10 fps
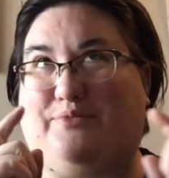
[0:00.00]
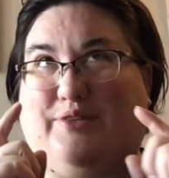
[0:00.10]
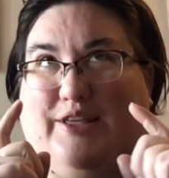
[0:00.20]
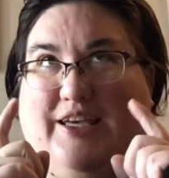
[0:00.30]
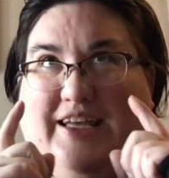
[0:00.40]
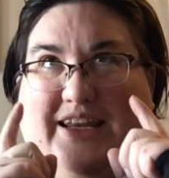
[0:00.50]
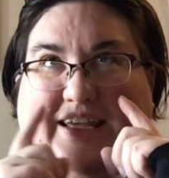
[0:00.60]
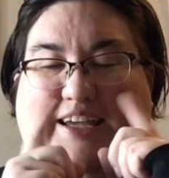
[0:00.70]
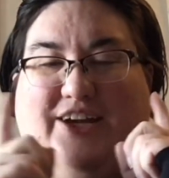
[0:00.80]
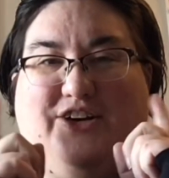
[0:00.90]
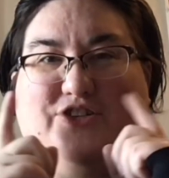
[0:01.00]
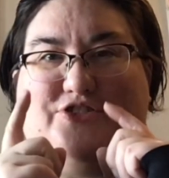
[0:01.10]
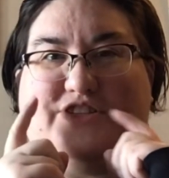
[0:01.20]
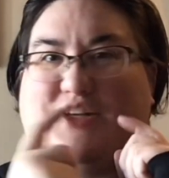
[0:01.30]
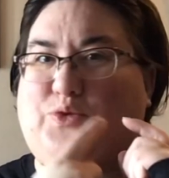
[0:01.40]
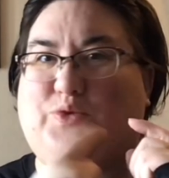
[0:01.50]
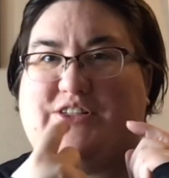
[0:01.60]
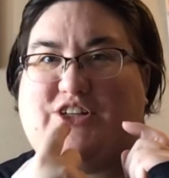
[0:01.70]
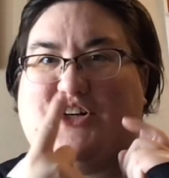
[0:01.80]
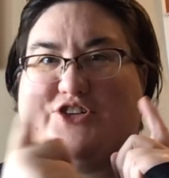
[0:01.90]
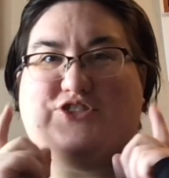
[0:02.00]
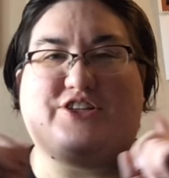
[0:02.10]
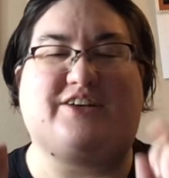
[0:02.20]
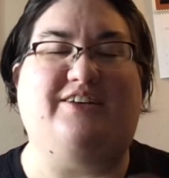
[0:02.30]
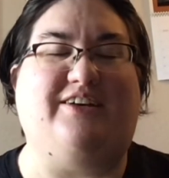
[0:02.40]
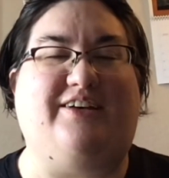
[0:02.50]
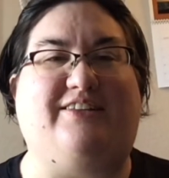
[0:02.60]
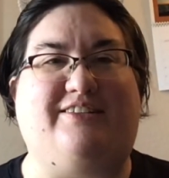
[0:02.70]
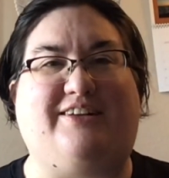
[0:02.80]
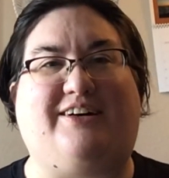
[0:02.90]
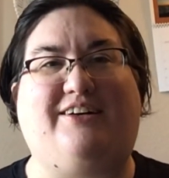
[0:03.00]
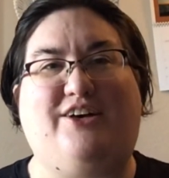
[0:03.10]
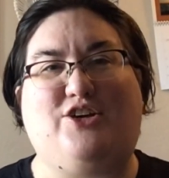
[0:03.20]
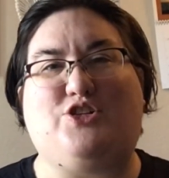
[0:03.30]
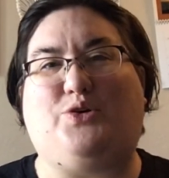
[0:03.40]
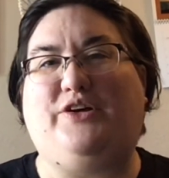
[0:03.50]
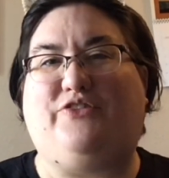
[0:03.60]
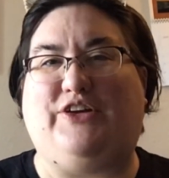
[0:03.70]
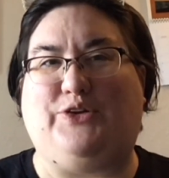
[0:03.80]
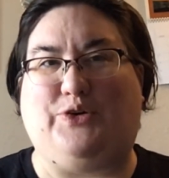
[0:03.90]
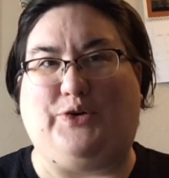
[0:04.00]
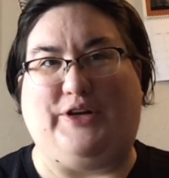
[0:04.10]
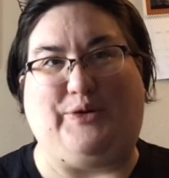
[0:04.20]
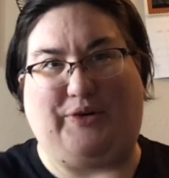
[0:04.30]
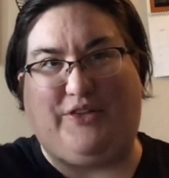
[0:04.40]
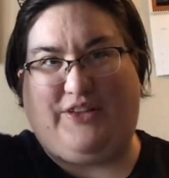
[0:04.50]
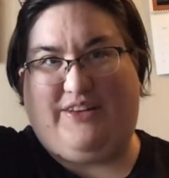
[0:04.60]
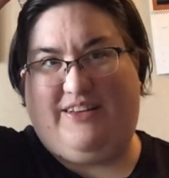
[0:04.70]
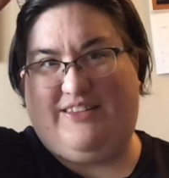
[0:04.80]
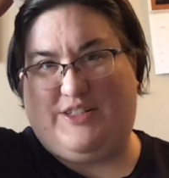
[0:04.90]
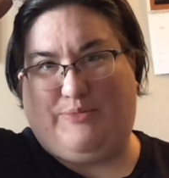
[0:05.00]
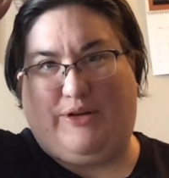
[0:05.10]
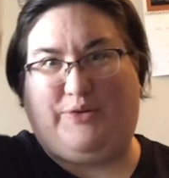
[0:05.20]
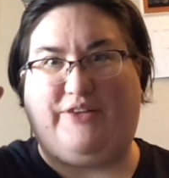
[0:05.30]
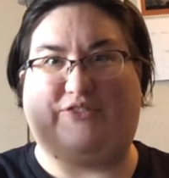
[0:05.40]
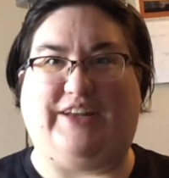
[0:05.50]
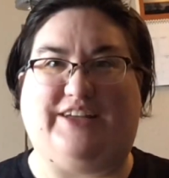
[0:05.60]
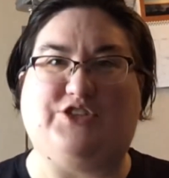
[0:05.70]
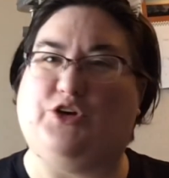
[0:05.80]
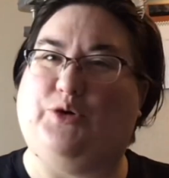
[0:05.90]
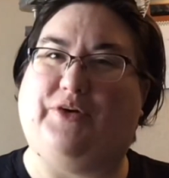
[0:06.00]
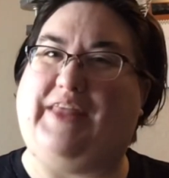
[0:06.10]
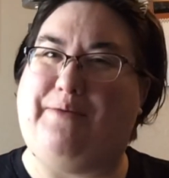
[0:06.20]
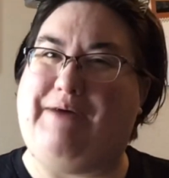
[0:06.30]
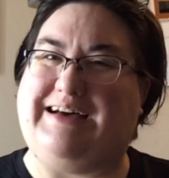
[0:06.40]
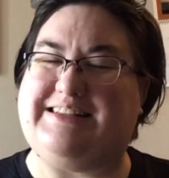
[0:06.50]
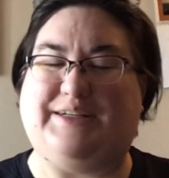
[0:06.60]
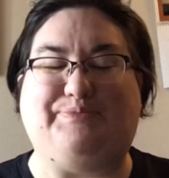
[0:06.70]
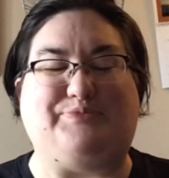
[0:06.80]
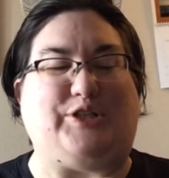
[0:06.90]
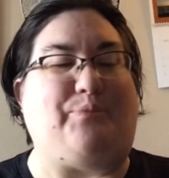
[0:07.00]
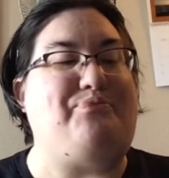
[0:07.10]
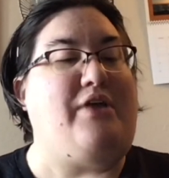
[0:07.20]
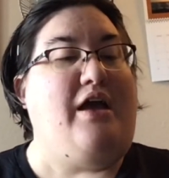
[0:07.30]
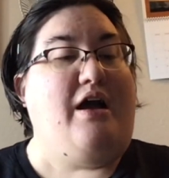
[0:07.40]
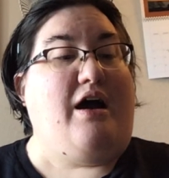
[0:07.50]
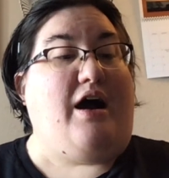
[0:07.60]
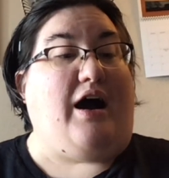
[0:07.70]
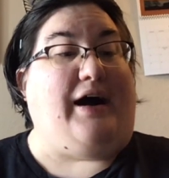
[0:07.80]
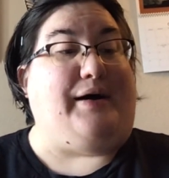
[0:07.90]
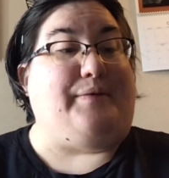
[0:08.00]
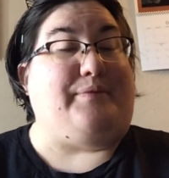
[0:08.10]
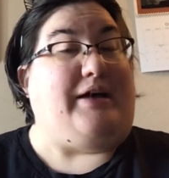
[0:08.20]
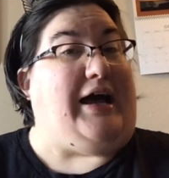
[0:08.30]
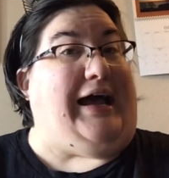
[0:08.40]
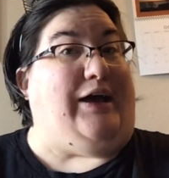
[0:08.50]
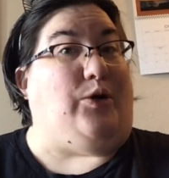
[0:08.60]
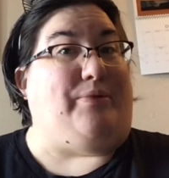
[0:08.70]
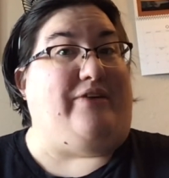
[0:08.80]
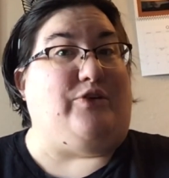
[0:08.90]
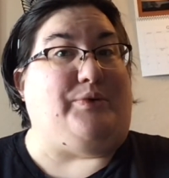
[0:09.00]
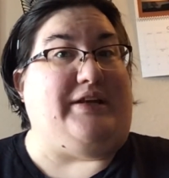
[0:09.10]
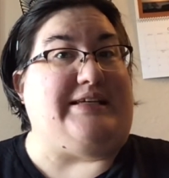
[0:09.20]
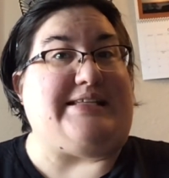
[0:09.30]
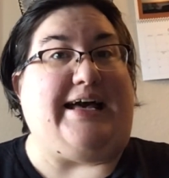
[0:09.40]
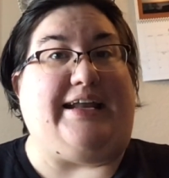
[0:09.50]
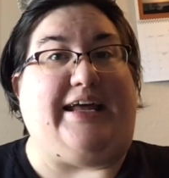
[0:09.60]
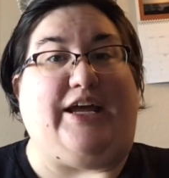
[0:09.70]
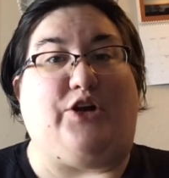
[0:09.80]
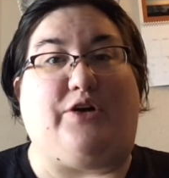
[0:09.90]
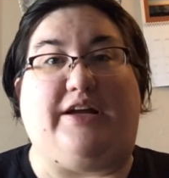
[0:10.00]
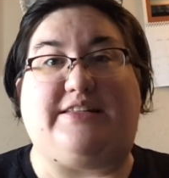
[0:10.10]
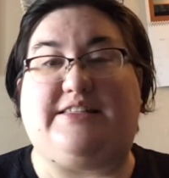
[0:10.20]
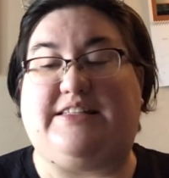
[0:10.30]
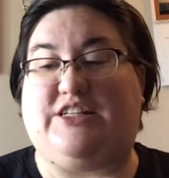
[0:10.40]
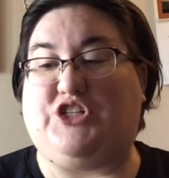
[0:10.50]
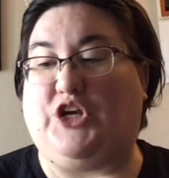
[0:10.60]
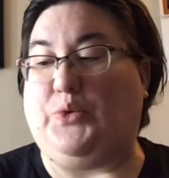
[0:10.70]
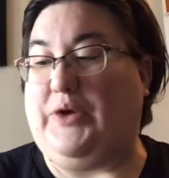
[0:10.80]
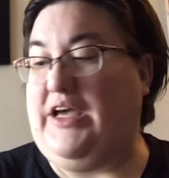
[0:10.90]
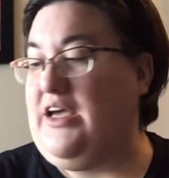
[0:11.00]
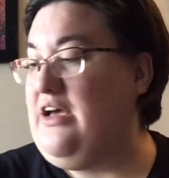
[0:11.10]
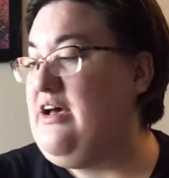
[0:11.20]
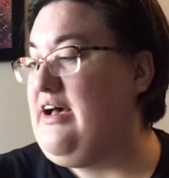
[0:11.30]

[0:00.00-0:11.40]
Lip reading: kitty ears and whiskers, and so if I do go anywhere, then this will be quite fitting to go with that mask. So I hope everyone has had a great stitching week.